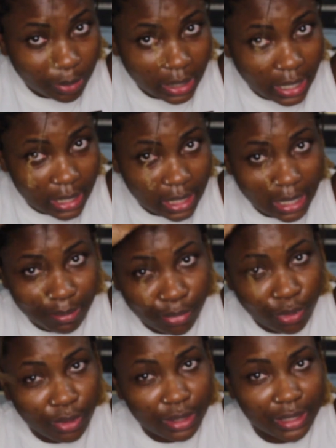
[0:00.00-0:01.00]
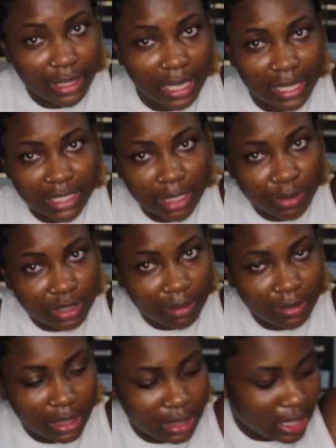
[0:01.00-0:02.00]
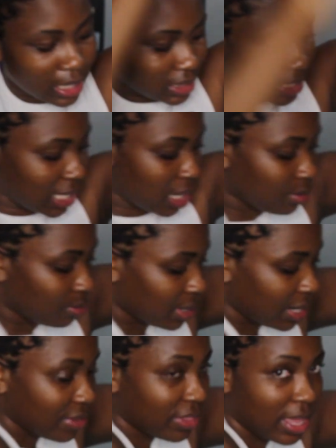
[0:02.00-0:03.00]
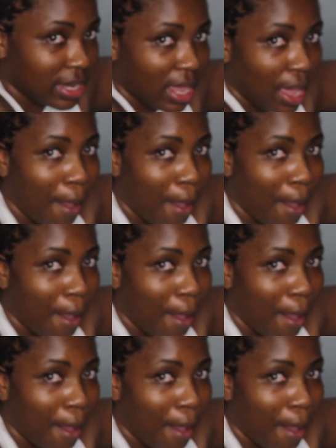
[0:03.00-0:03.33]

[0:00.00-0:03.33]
a plane and I'm bored and can't sleep or something, then I can take out my hair then.